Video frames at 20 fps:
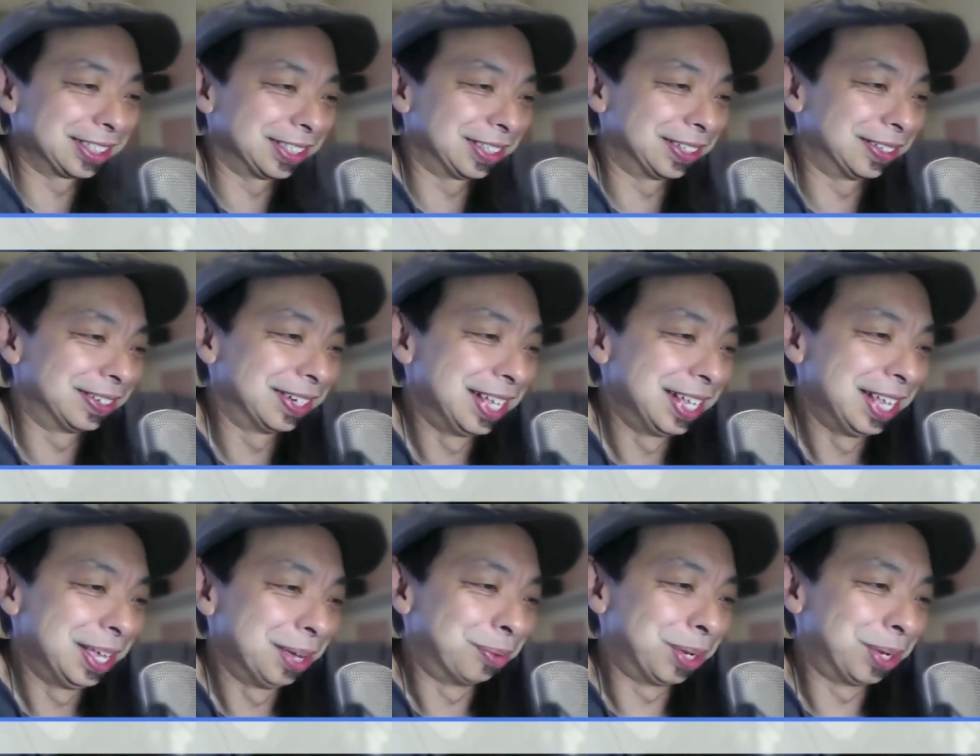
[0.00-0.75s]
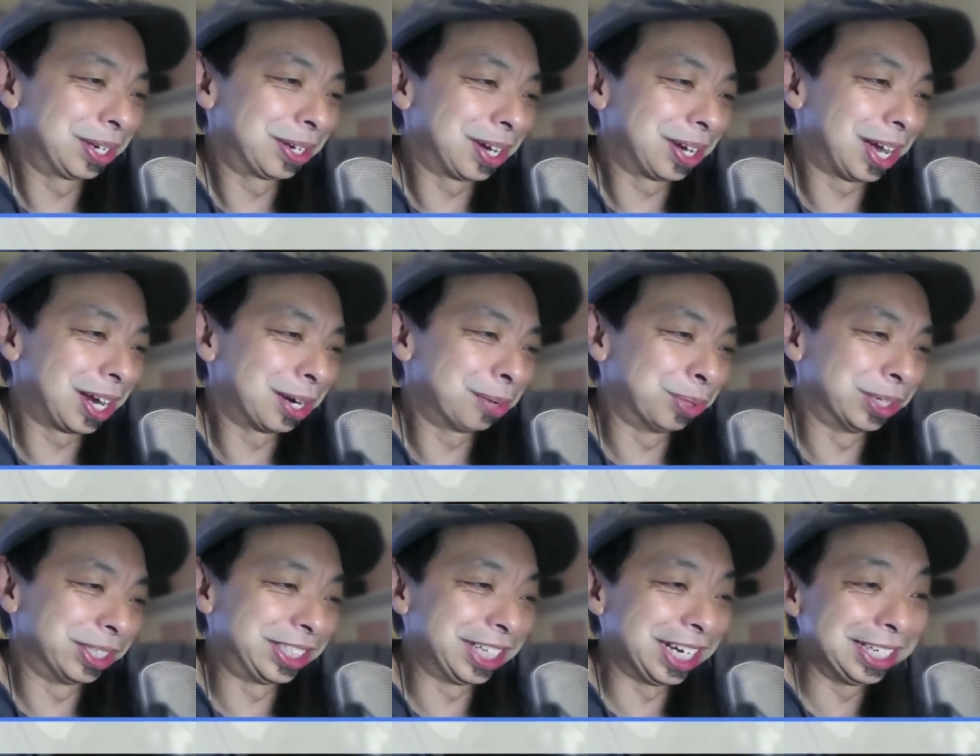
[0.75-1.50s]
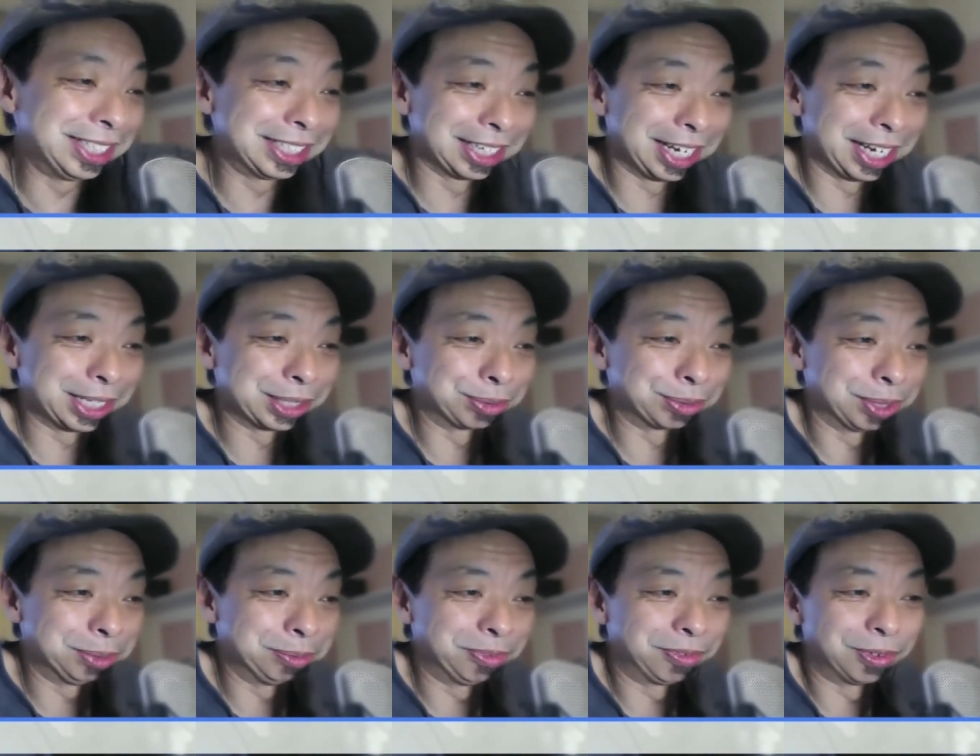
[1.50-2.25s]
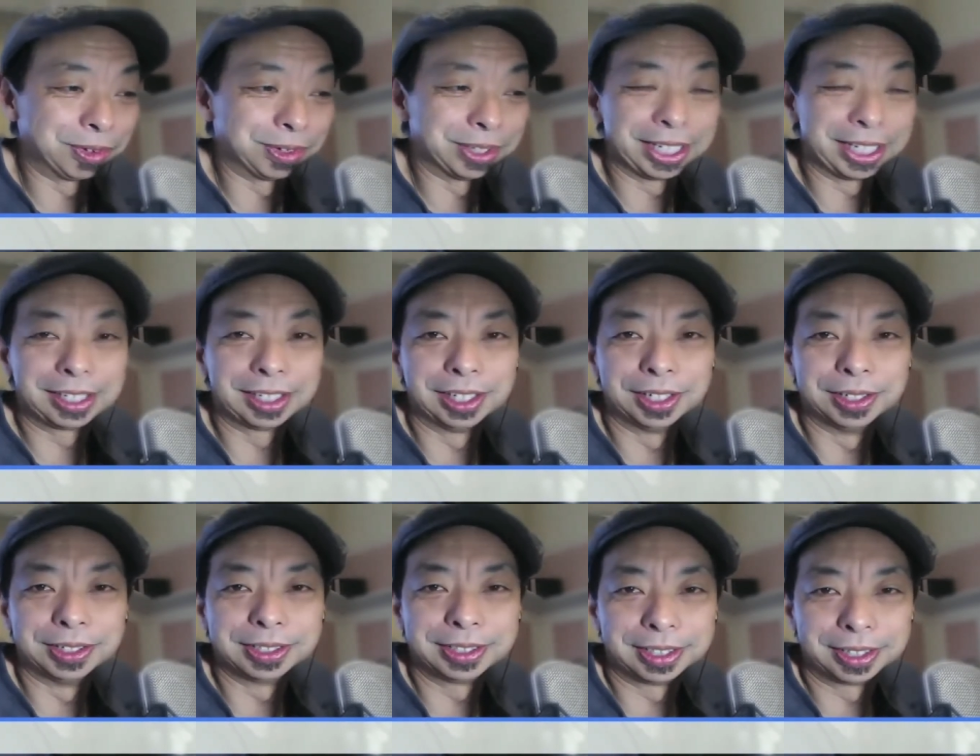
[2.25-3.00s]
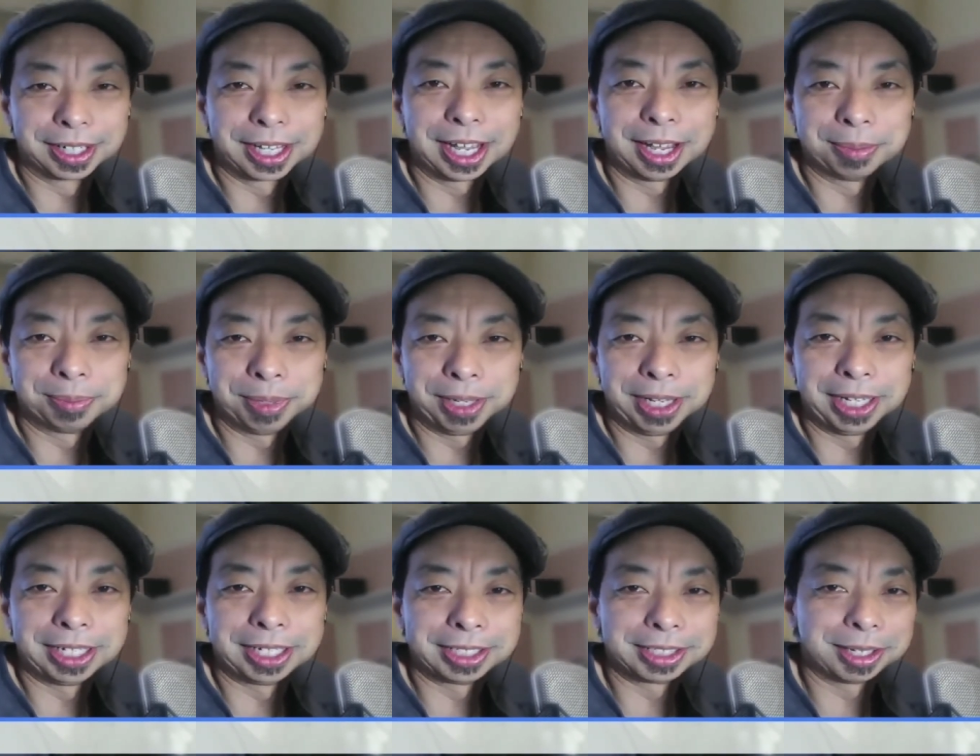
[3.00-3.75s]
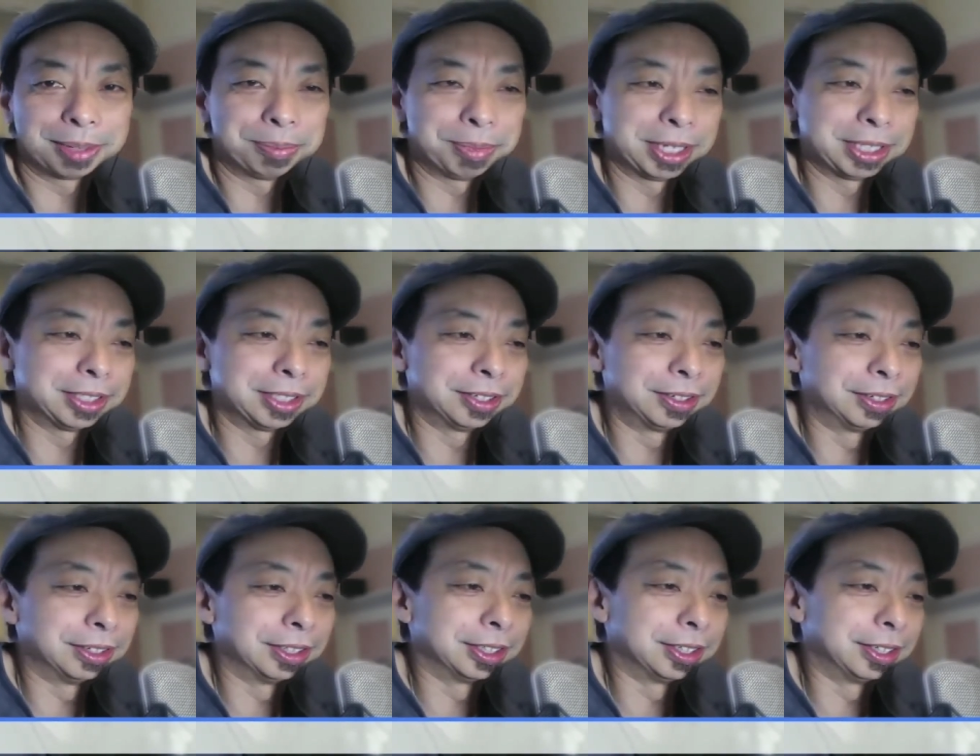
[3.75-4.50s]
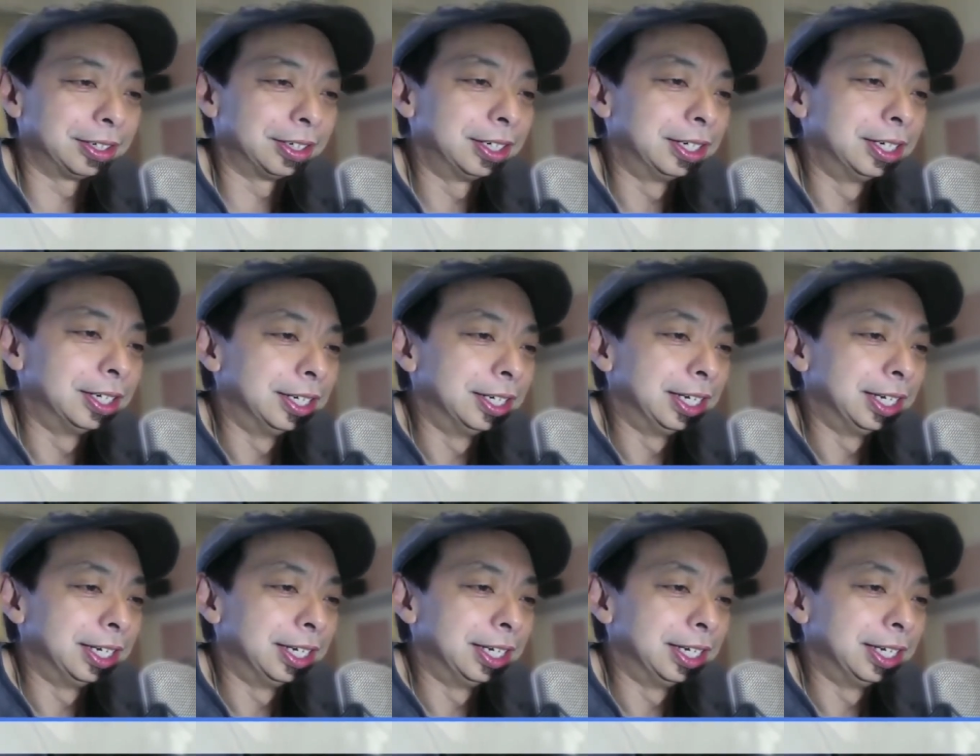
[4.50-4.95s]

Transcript: So we caught up with Jason last week before they closed their campaign, as I mentioned earlier,